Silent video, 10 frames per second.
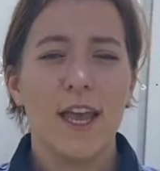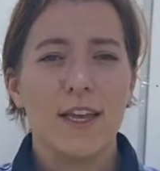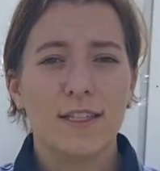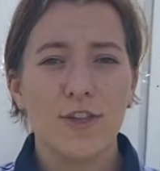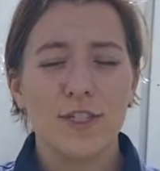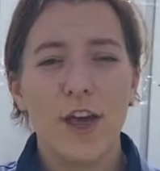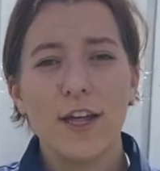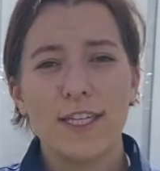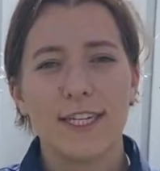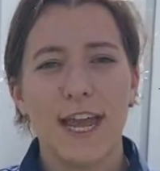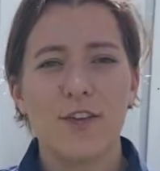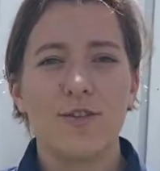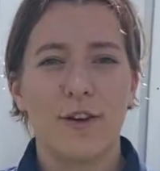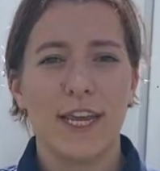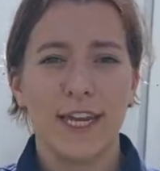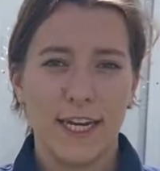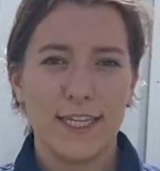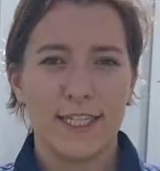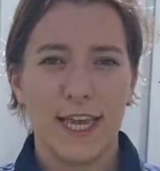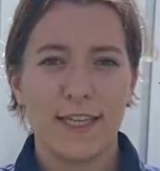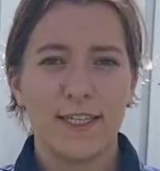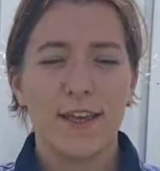such as early-stage chronic kidney disease.